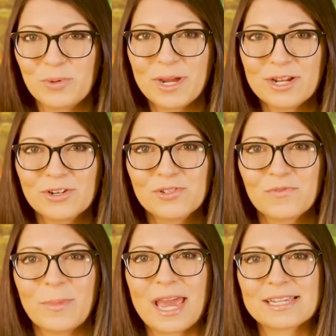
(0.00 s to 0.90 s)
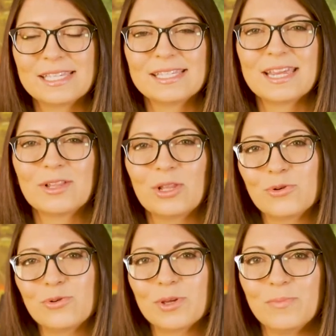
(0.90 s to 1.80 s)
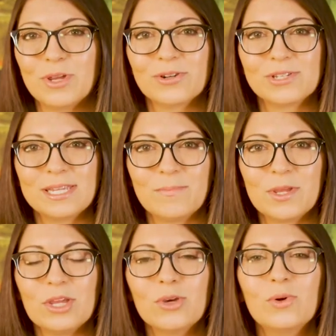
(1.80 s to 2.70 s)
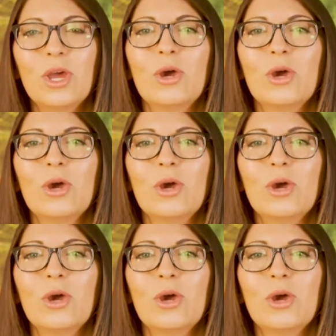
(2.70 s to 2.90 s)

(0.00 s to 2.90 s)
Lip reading: miners from accessing a local computer CPU,